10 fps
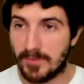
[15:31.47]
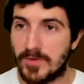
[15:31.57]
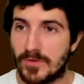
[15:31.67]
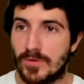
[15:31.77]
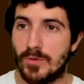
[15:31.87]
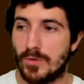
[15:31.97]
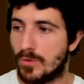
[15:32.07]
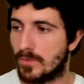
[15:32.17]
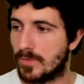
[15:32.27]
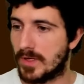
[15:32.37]
I am to
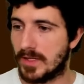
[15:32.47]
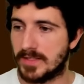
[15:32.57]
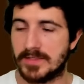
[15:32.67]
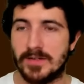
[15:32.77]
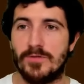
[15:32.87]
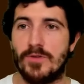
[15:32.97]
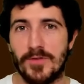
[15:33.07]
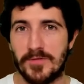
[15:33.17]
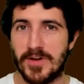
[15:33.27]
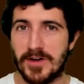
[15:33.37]
do, let's start
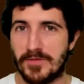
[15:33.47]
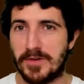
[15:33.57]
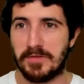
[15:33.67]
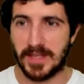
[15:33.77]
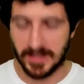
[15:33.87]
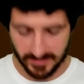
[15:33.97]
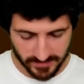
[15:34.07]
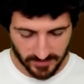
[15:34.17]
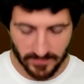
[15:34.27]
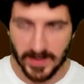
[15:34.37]
from the very, very beginning.
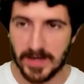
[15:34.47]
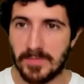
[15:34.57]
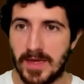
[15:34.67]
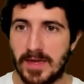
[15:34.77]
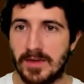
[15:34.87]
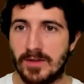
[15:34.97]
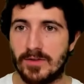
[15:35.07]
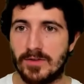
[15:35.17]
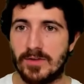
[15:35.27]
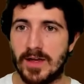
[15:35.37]
So if I make
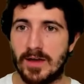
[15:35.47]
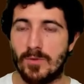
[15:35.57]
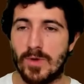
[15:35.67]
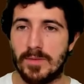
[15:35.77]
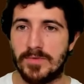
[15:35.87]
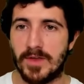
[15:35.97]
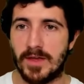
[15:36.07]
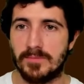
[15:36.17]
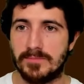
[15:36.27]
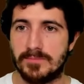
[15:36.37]
here a
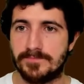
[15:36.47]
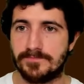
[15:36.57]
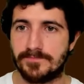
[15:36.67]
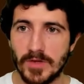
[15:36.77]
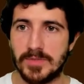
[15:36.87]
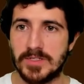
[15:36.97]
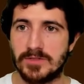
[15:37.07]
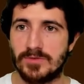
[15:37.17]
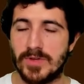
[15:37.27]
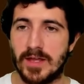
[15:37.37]
website, I'm just